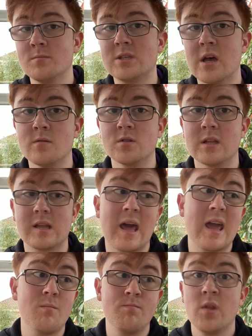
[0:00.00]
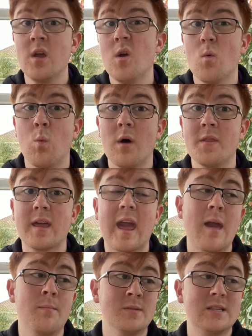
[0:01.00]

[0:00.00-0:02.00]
themselves on the game, won the game.